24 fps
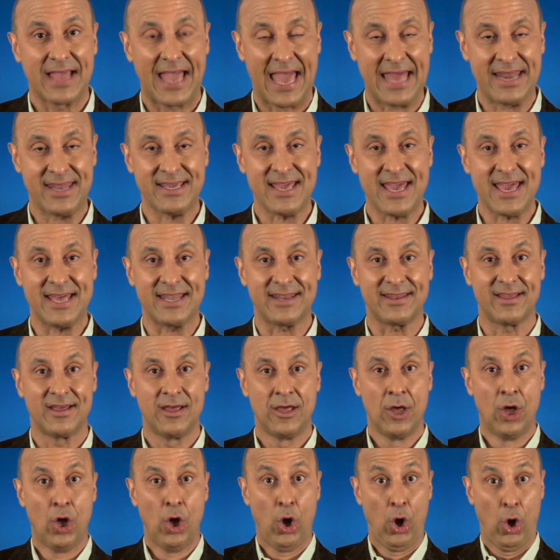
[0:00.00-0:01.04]
And again.
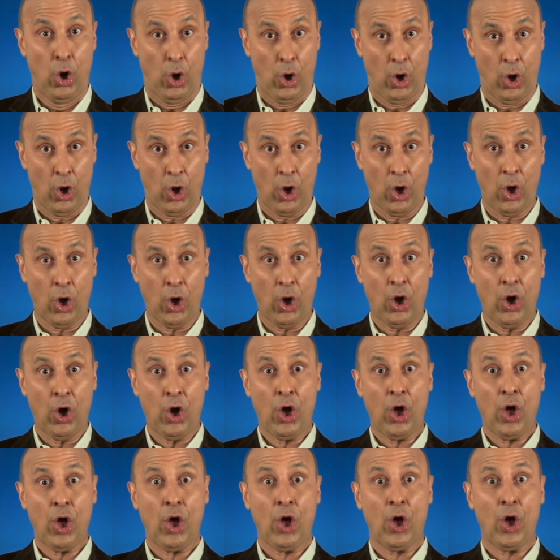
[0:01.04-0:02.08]

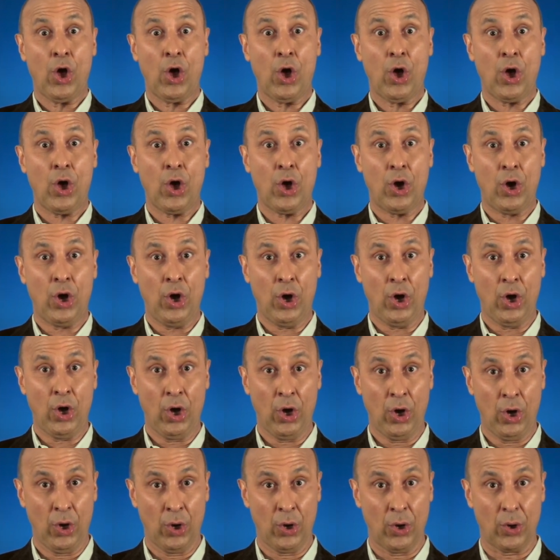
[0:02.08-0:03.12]

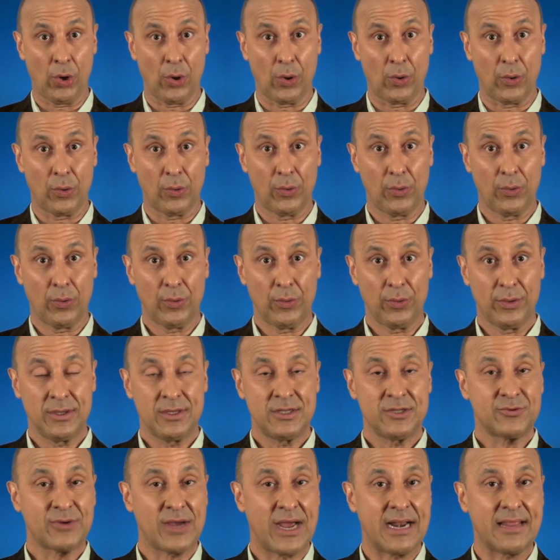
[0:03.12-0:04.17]
Oh!
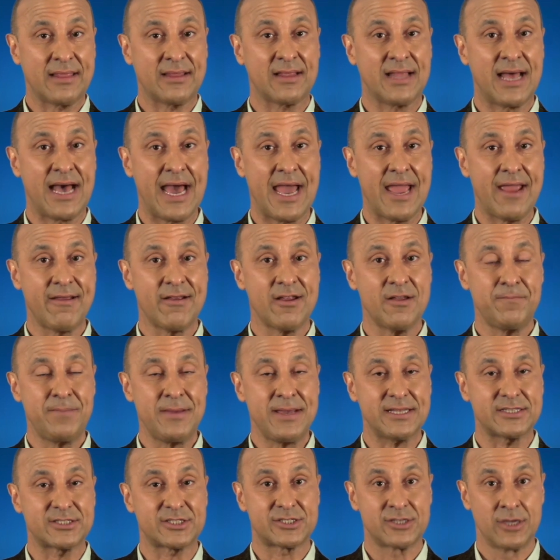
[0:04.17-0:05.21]
Try it a little higher in
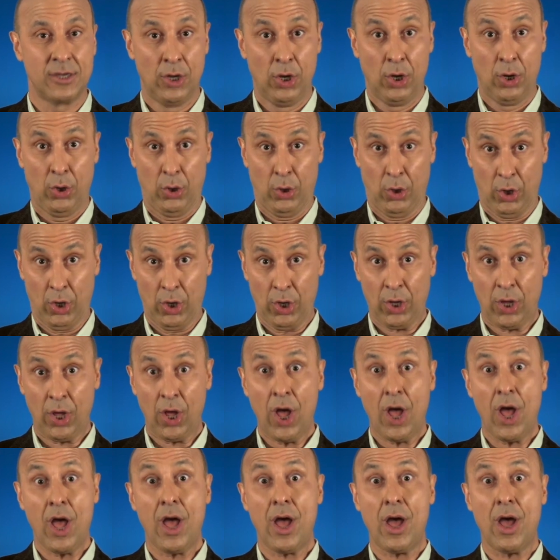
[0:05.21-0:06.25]
pitch.
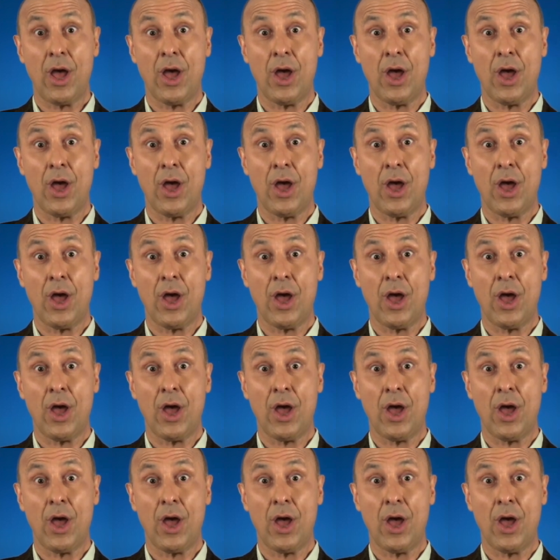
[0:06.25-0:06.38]
Oh!